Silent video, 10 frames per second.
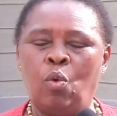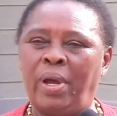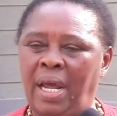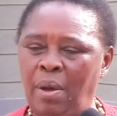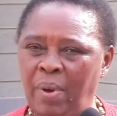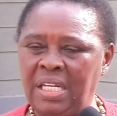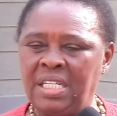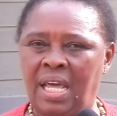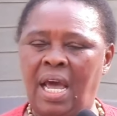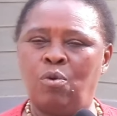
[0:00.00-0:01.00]
When I went
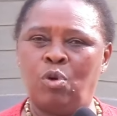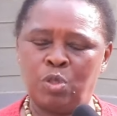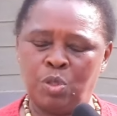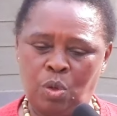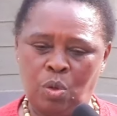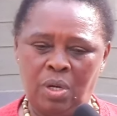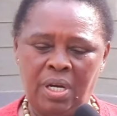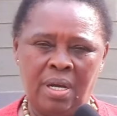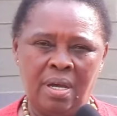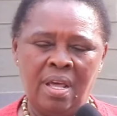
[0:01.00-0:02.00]
there, I was told
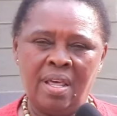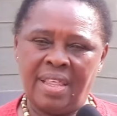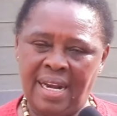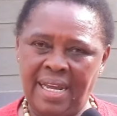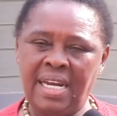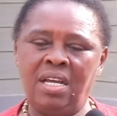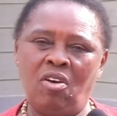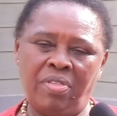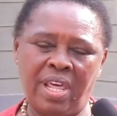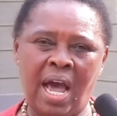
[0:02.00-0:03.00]
the lady
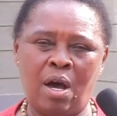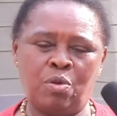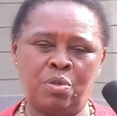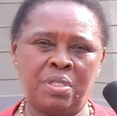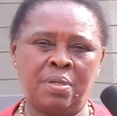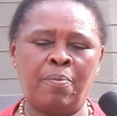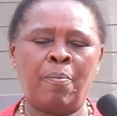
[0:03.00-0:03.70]
of the house